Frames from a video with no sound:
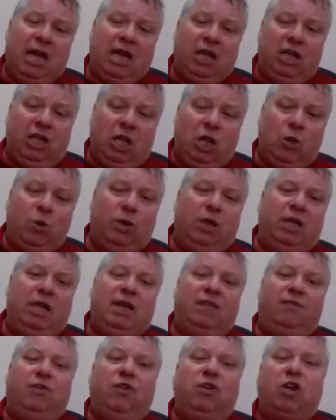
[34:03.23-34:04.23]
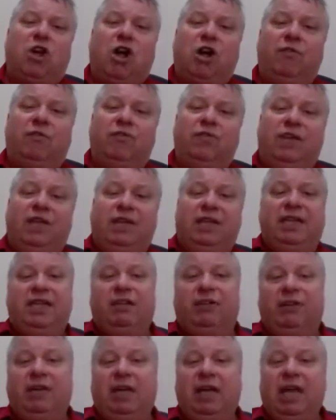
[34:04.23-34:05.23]
and lower level conflict
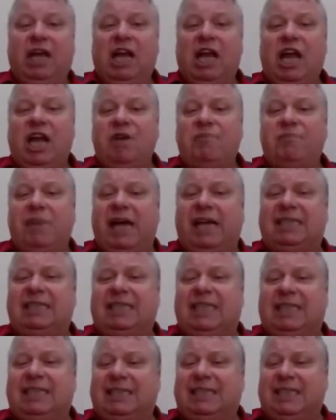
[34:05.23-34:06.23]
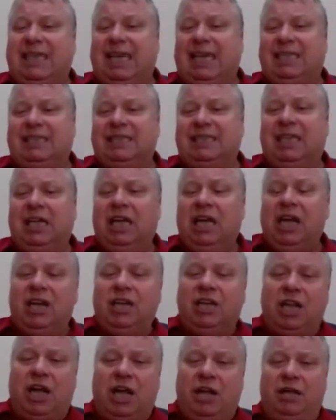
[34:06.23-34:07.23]
theory. It basically says
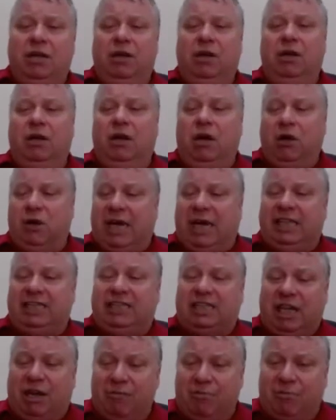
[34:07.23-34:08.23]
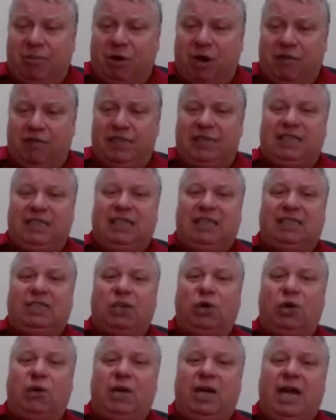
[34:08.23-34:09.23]
that, okay, some poverty is
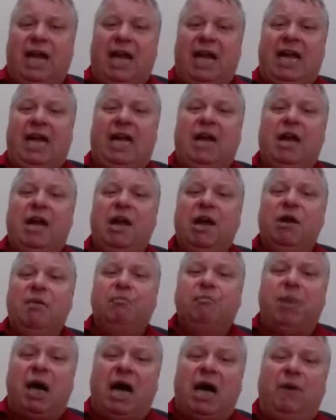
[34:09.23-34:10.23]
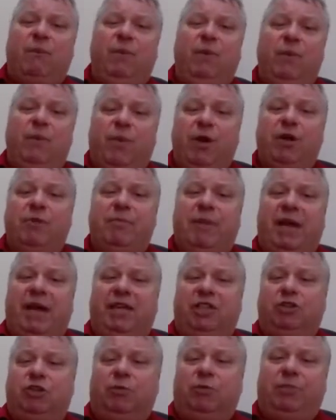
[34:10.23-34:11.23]
okay, but we want to
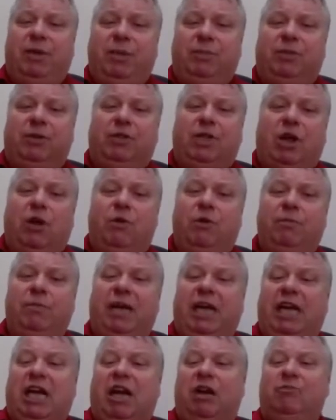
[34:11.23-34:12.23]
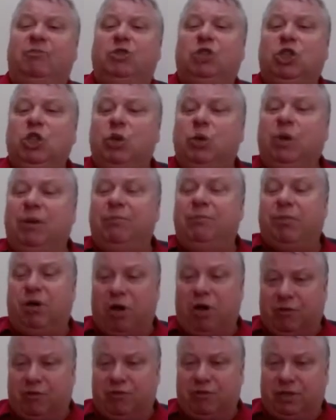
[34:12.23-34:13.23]
make sure people don't become too
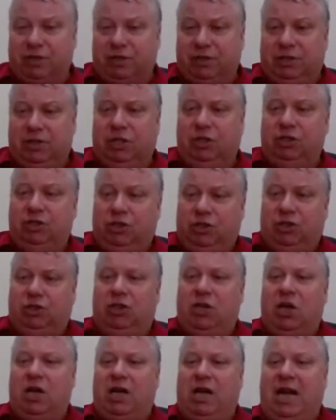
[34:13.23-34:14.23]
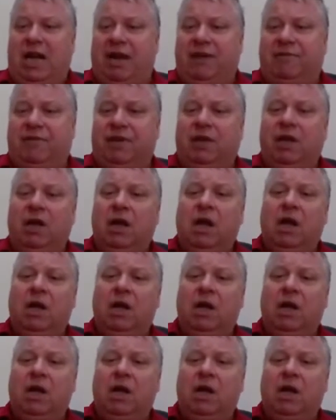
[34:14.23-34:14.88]
impoverished. So you should not have